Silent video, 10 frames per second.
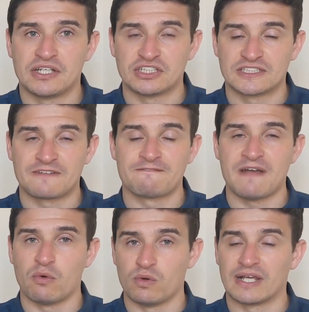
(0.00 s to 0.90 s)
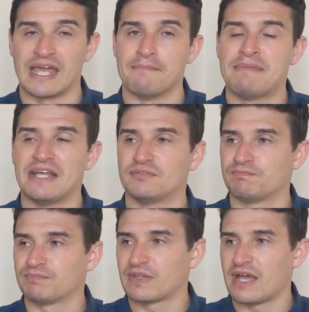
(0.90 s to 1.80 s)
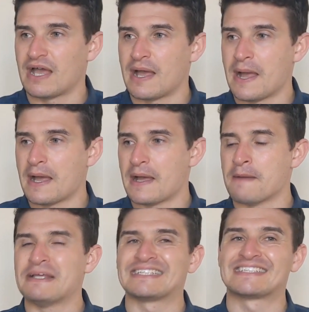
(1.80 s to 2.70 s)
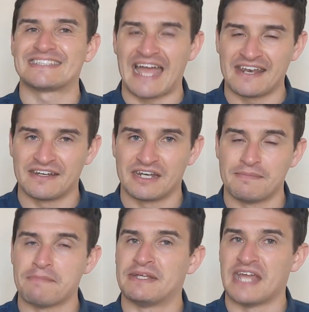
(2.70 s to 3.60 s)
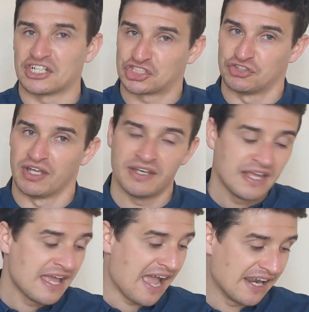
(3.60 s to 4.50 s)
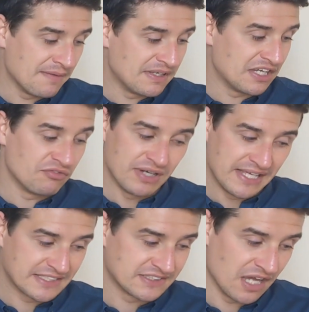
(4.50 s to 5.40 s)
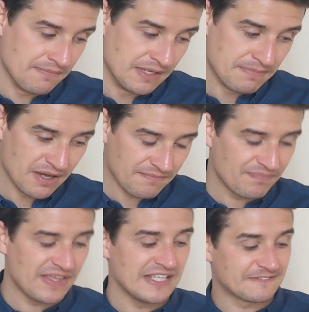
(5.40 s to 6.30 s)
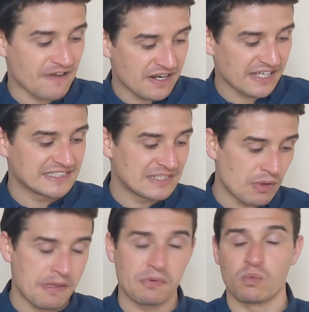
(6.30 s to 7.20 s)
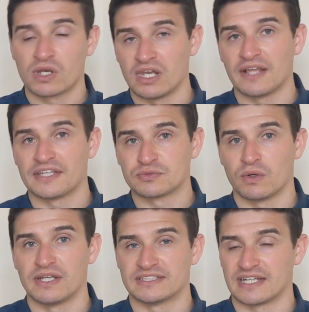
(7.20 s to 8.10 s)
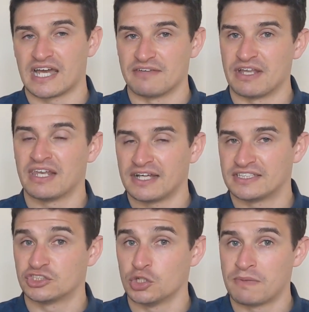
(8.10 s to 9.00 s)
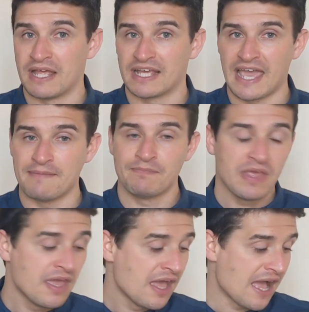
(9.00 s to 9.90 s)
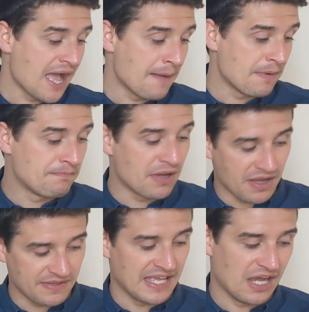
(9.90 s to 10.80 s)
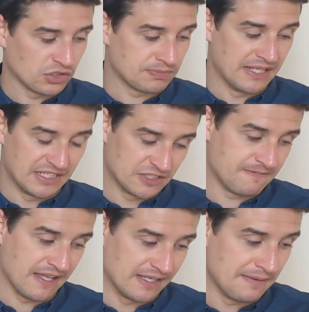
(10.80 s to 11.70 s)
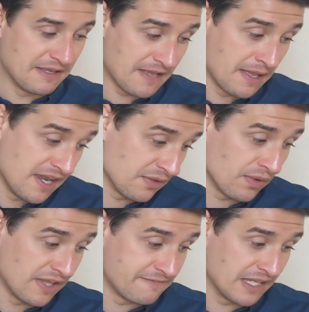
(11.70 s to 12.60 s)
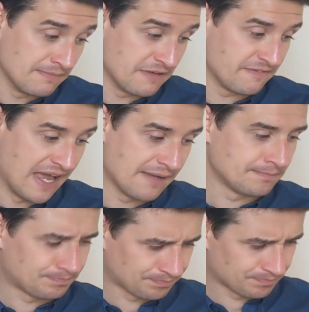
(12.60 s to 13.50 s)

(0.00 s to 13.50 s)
It just felt, again, a bit standard and a bit pedestrian, and it didn't really excite me. But it's fine. I can see why people would like this one as a kind of a lighter two-player game. But yeah, ultimately it just fell a bit, another one that fell a bit flat.